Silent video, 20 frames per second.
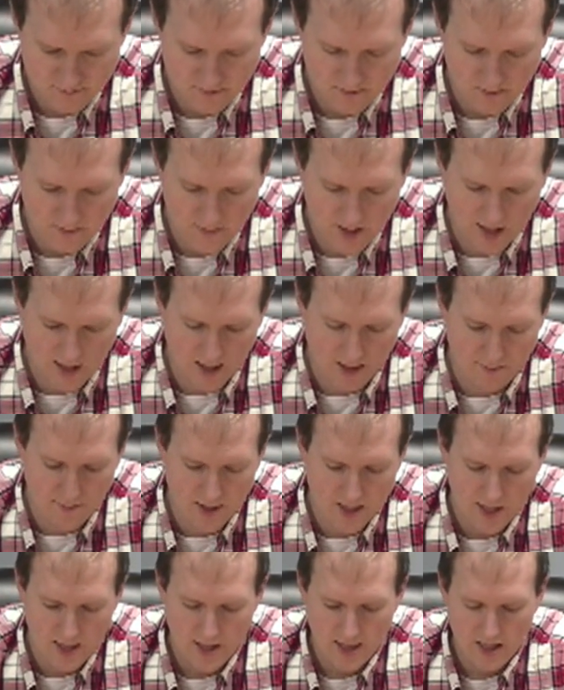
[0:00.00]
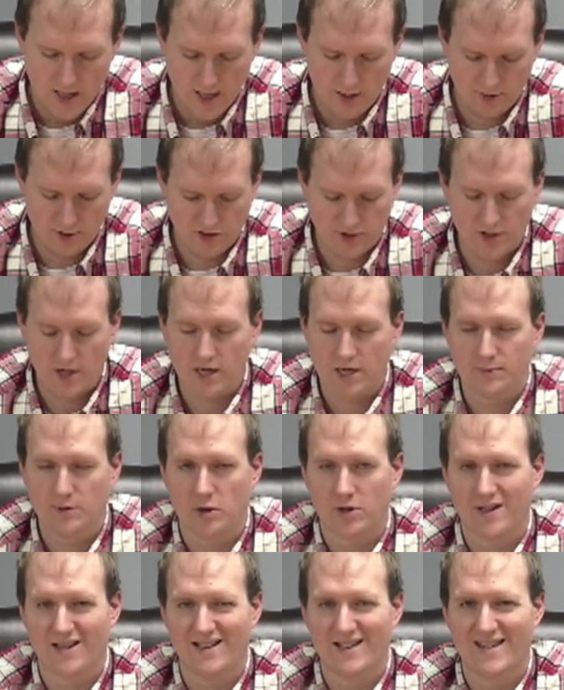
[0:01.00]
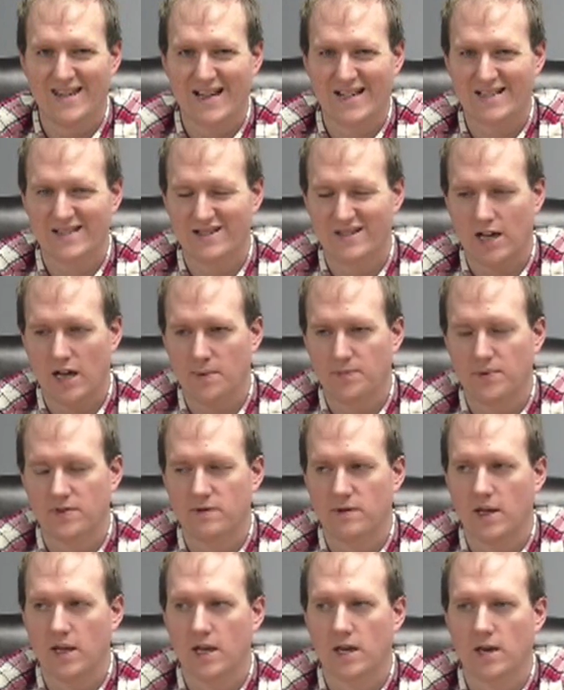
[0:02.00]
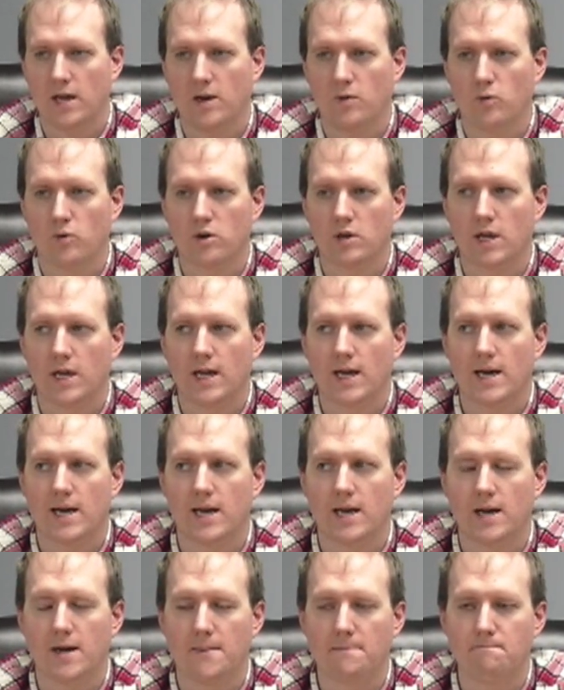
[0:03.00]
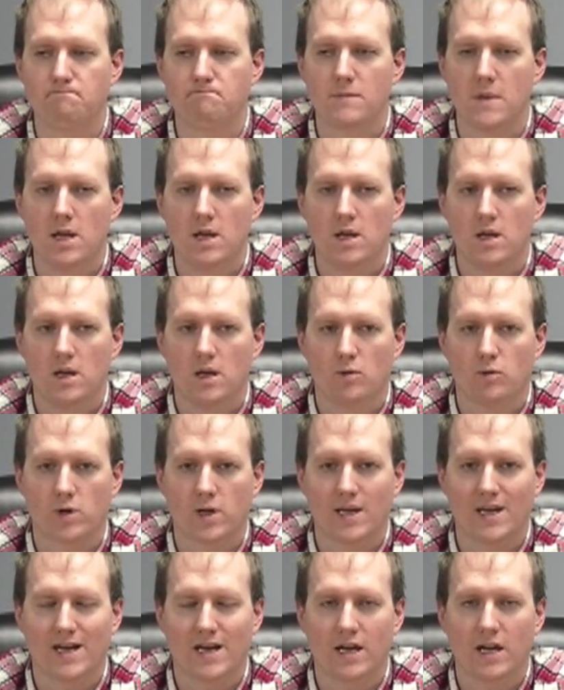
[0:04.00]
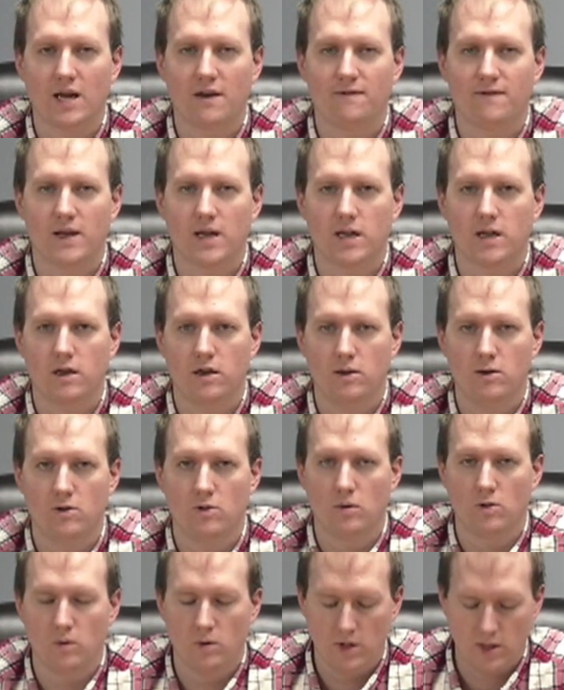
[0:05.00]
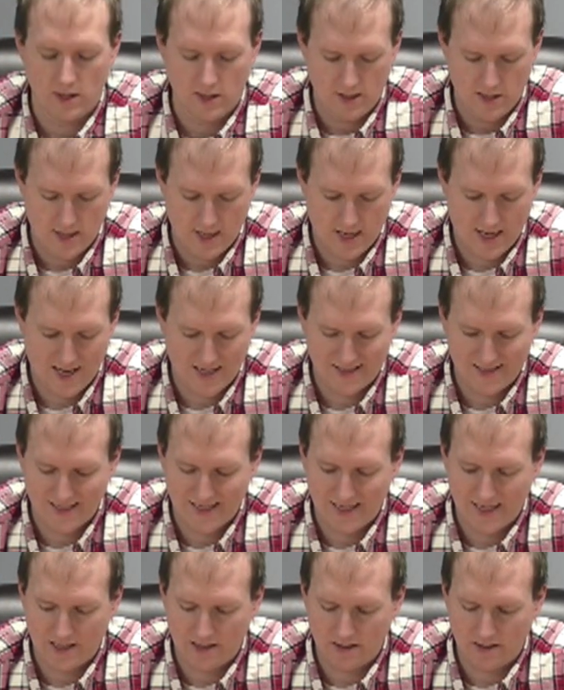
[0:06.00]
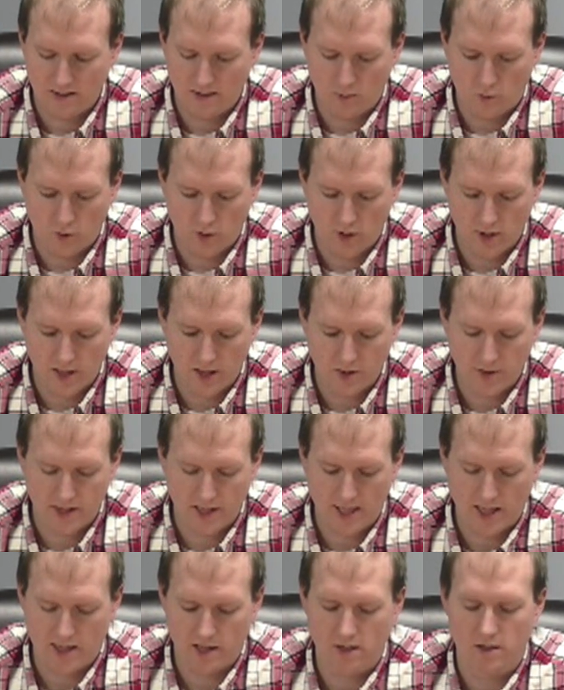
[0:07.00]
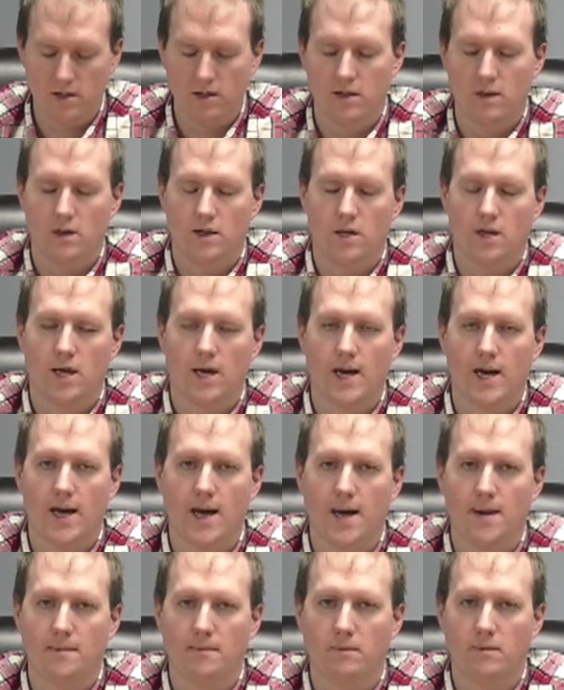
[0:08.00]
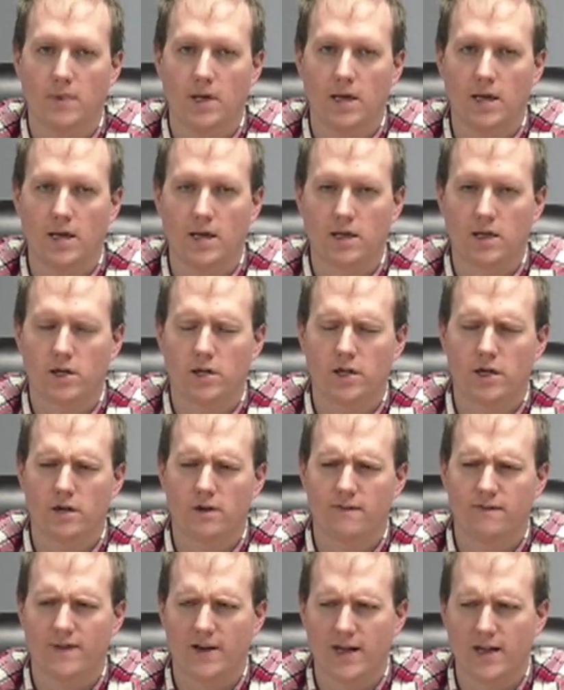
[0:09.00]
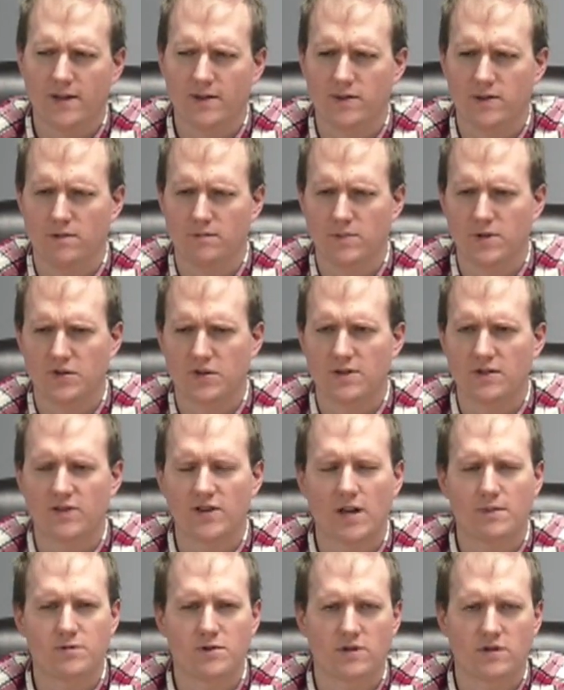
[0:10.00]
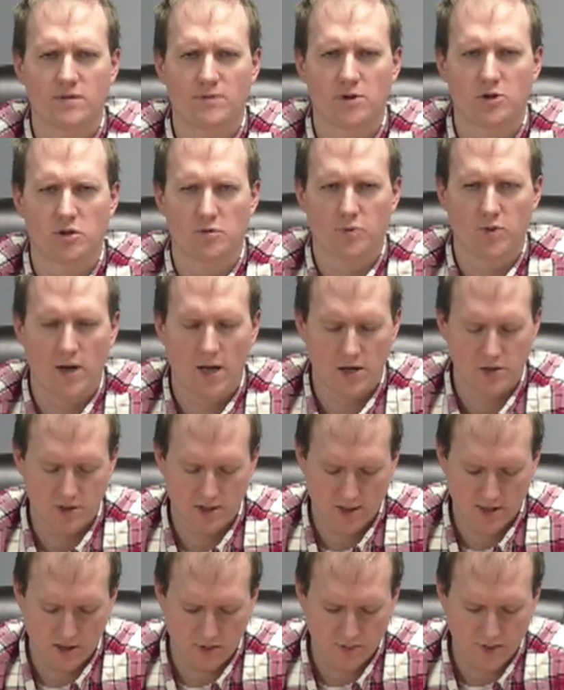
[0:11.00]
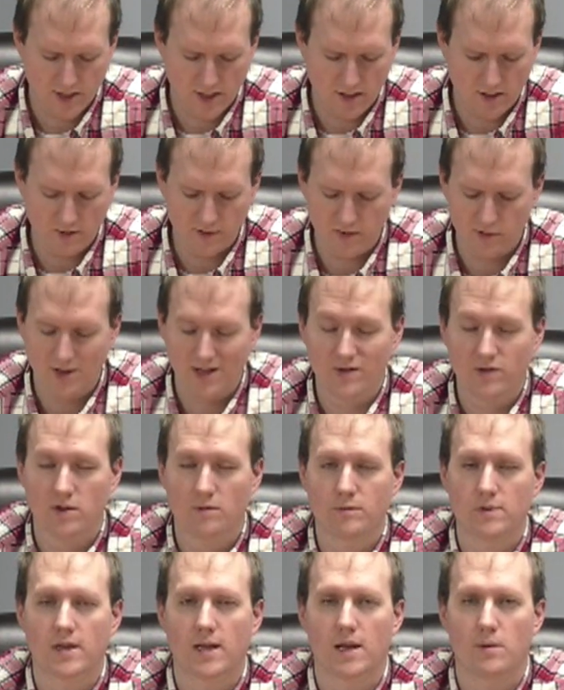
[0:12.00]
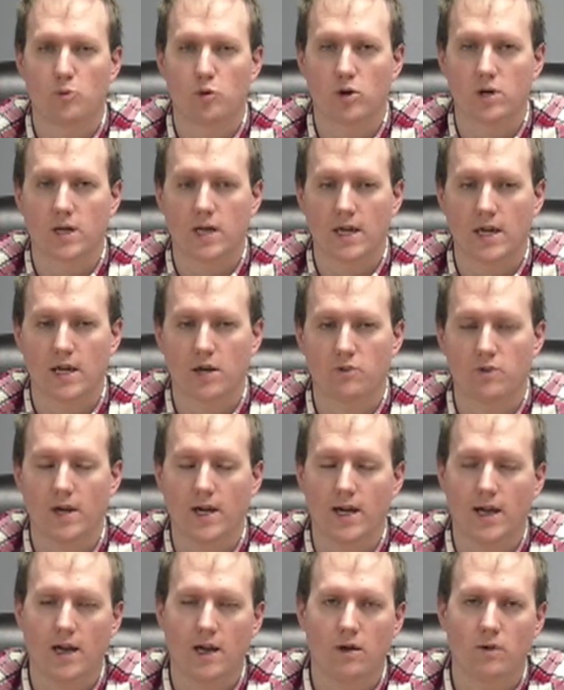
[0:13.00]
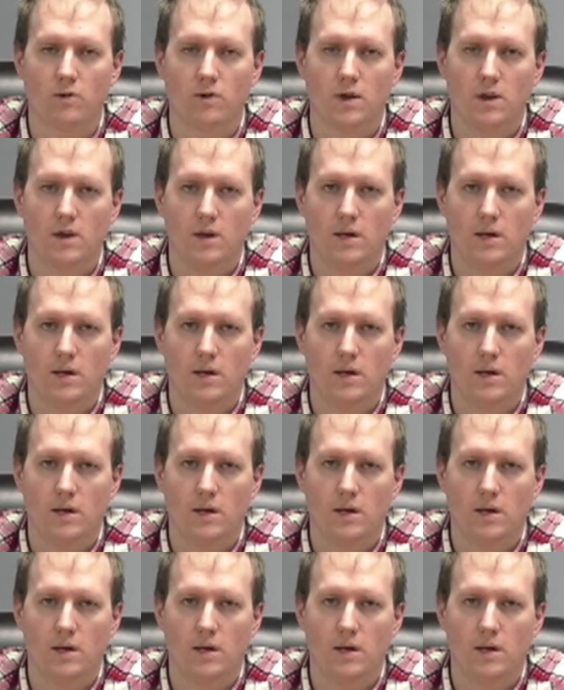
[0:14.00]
We just talked about next steps and working on an FAQ to get the word out there and clarify some misconceptions about the project out there. And so that's something that I'm working on right now.